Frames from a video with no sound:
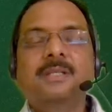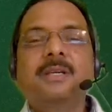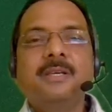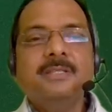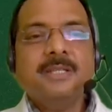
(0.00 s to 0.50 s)

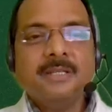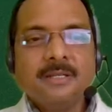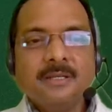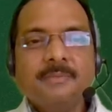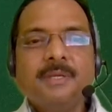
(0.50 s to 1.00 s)

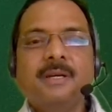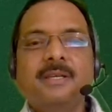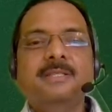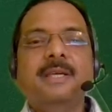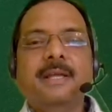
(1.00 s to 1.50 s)
Histidinemia
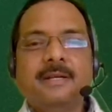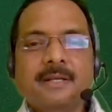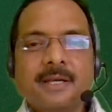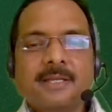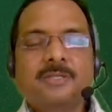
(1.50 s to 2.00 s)
is
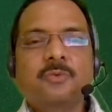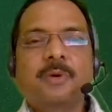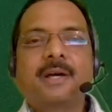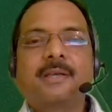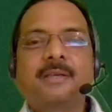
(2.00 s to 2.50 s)
characterized
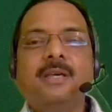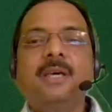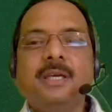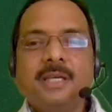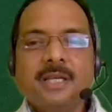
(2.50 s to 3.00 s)
by
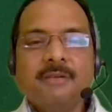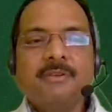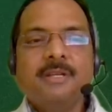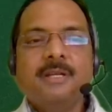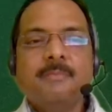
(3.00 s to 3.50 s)

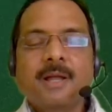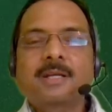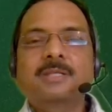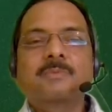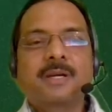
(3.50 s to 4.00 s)
elevated
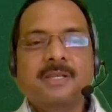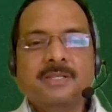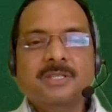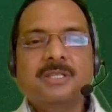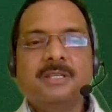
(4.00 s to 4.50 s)
plasma
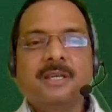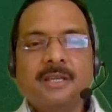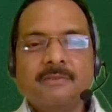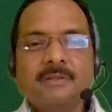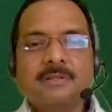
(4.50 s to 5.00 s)
histidine
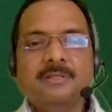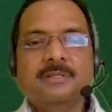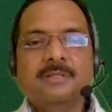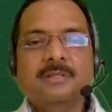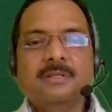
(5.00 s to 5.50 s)
levels
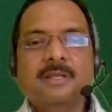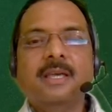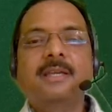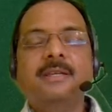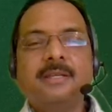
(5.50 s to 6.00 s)

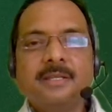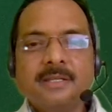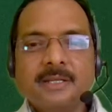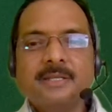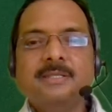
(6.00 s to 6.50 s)
and
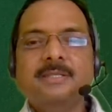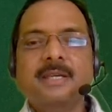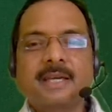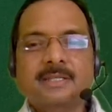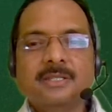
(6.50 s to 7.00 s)
increased
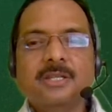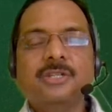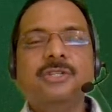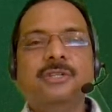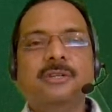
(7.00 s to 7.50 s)

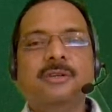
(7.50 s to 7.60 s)
excretion